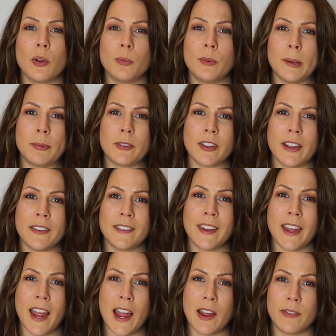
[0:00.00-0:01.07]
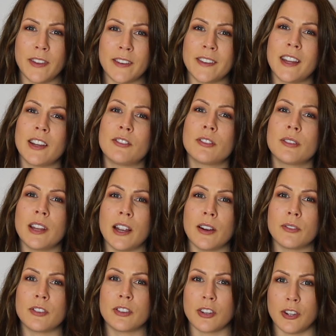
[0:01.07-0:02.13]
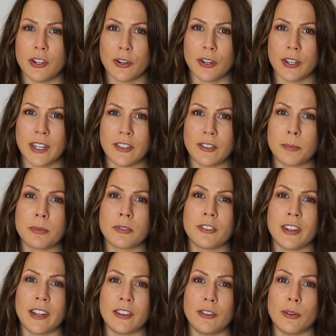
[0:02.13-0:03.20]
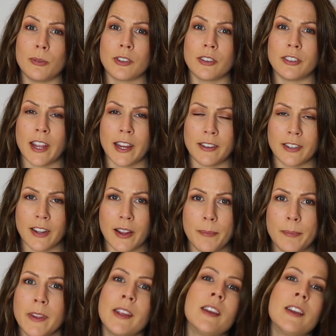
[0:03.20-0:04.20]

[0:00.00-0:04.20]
on websites that have this extra layer of security to protect user data.